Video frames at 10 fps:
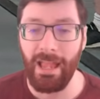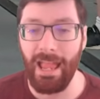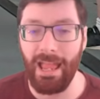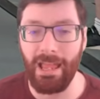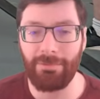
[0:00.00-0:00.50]

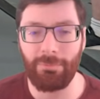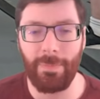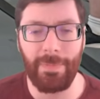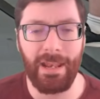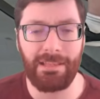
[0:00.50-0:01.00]
and
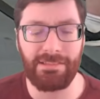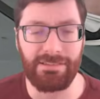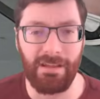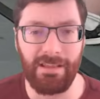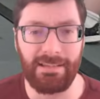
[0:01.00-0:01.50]
what that has
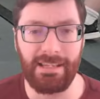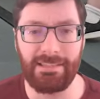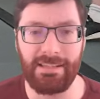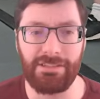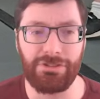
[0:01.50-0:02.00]
done
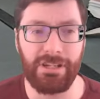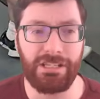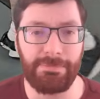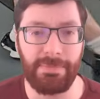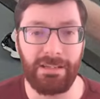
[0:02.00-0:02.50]
is it has
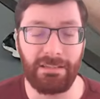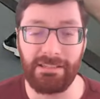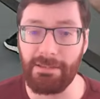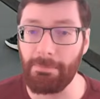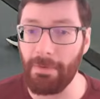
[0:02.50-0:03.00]
changed me, at
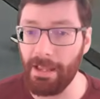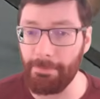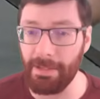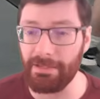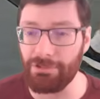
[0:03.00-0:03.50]
least in my
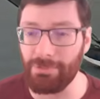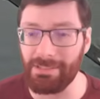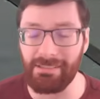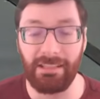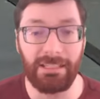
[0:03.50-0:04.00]
opinion, to a
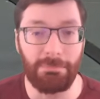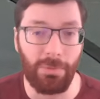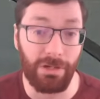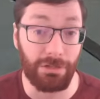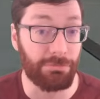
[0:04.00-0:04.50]
slightly
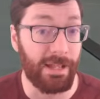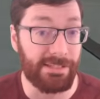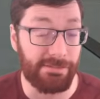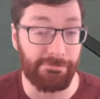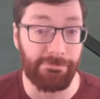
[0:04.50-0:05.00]
more
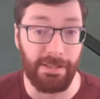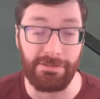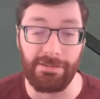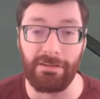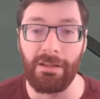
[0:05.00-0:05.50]
aggressive
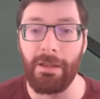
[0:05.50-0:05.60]
fencer.